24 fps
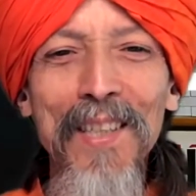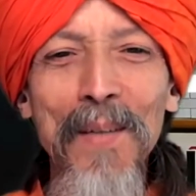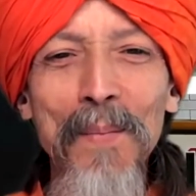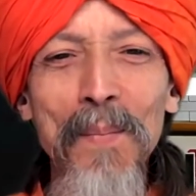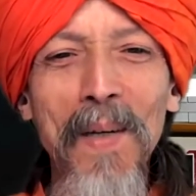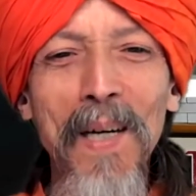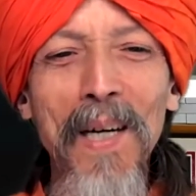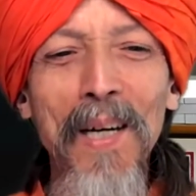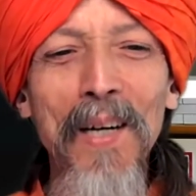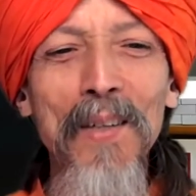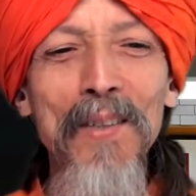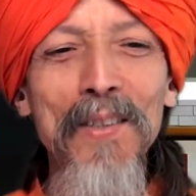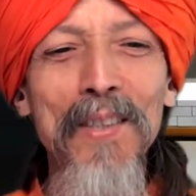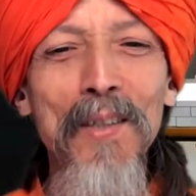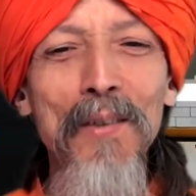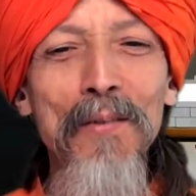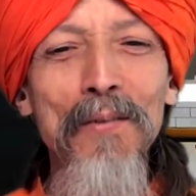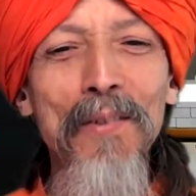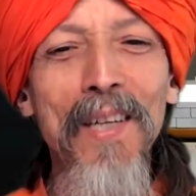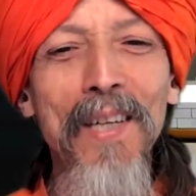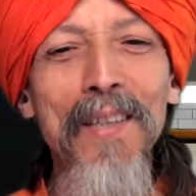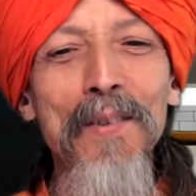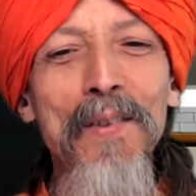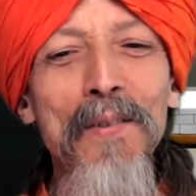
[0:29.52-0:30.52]
about a
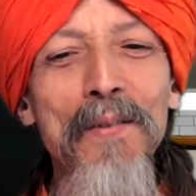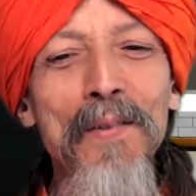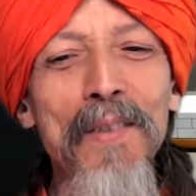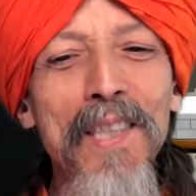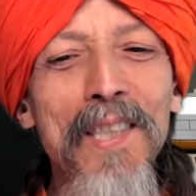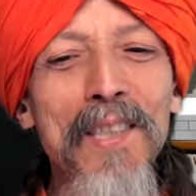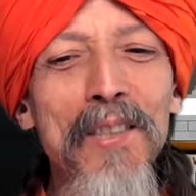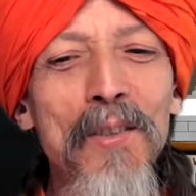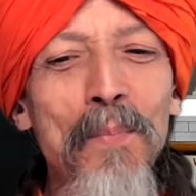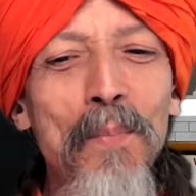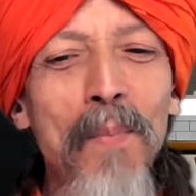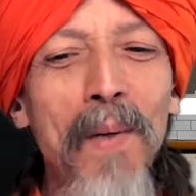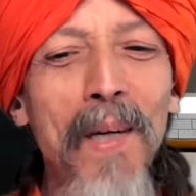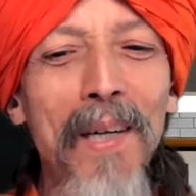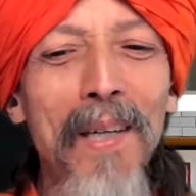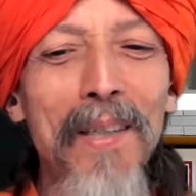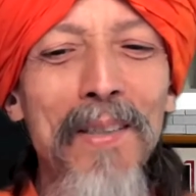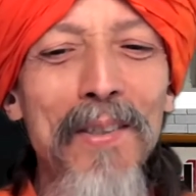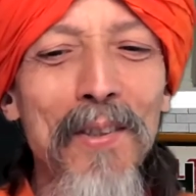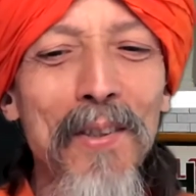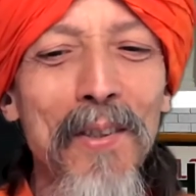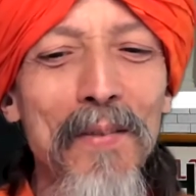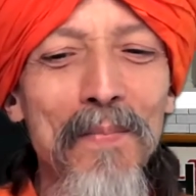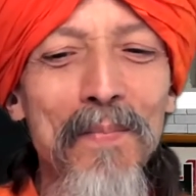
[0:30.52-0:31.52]
very rich
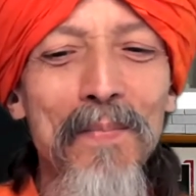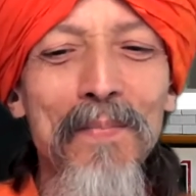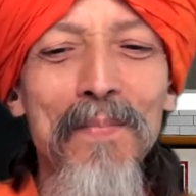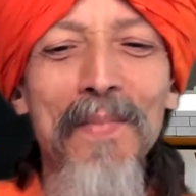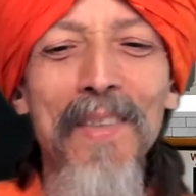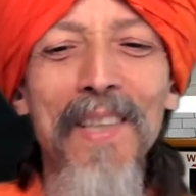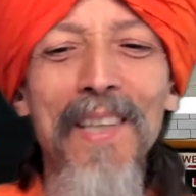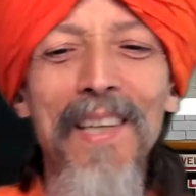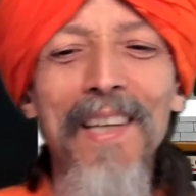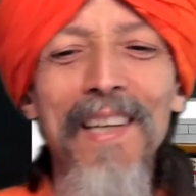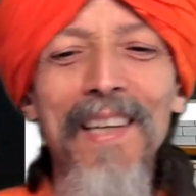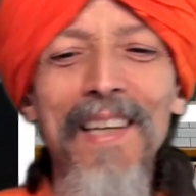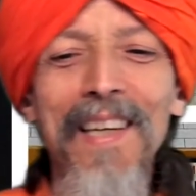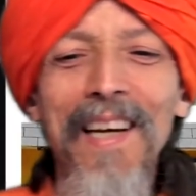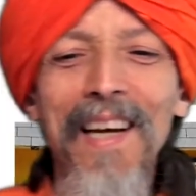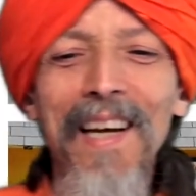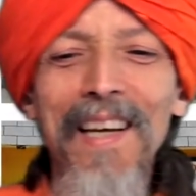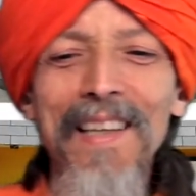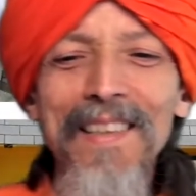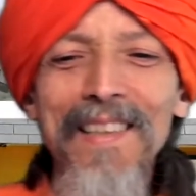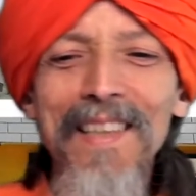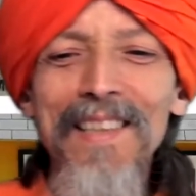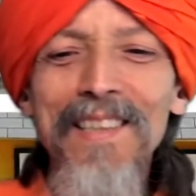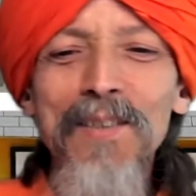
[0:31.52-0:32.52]
person.
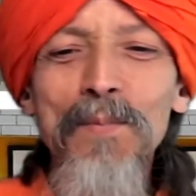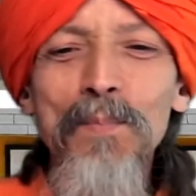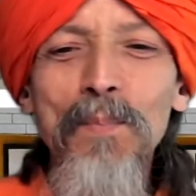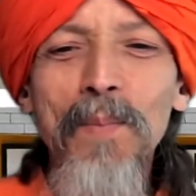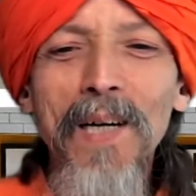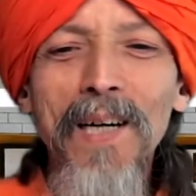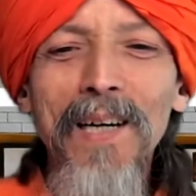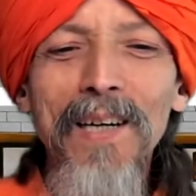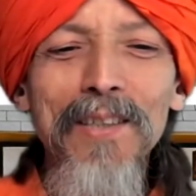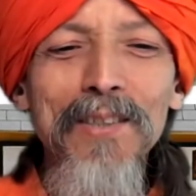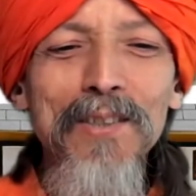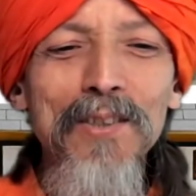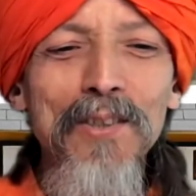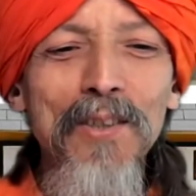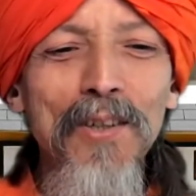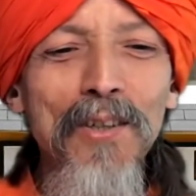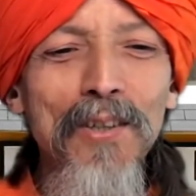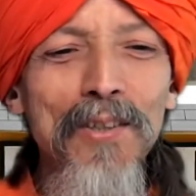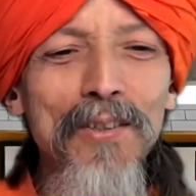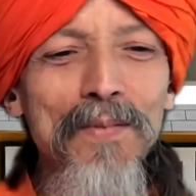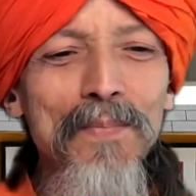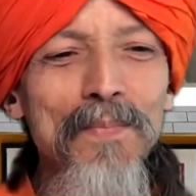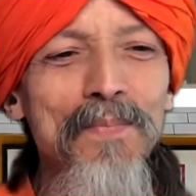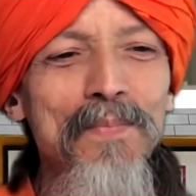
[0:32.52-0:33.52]
And this
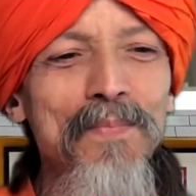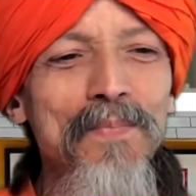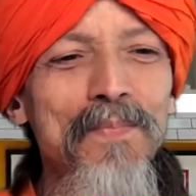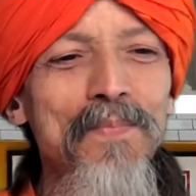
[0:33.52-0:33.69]
person